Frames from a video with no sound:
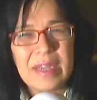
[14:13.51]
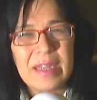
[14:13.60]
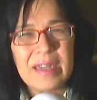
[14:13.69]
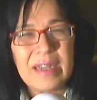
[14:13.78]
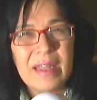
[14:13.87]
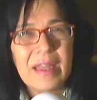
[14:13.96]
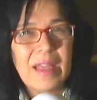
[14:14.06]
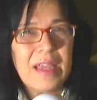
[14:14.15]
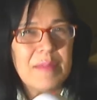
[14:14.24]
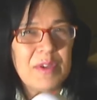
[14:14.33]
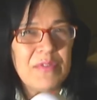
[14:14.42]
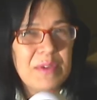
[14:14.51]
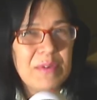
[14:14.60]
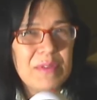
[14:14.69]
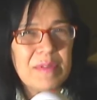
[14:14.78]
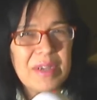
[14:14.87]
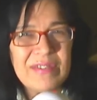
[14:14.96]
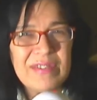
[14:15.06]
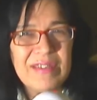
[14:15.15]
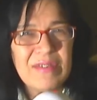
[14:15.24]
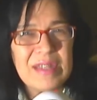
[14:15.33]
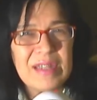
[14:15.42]
And my
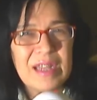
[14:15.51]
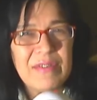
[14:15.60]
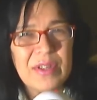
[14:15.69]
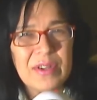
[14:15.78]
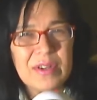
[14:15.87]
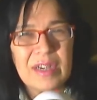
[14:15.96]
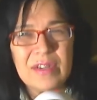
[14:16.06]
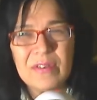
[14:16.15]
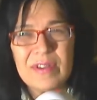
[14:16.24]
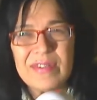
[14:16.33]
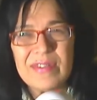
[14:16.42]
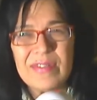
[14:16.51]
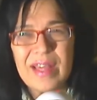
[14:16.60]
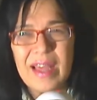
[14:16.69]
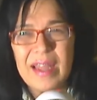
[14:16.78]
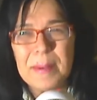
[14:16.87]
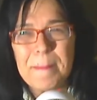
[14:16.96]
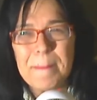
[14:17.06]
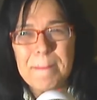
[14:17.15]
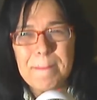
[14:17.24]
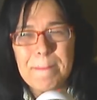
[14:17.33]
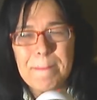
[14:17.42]
sense with a lot of other countries is that,
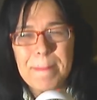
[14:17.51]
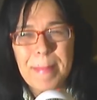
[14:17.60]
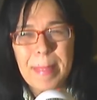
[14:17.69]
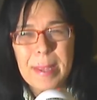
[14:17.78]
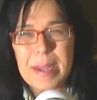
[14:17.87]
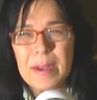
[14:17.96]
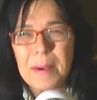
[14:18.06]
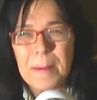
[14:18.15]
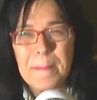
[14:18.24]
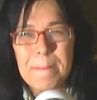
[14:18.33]
you know,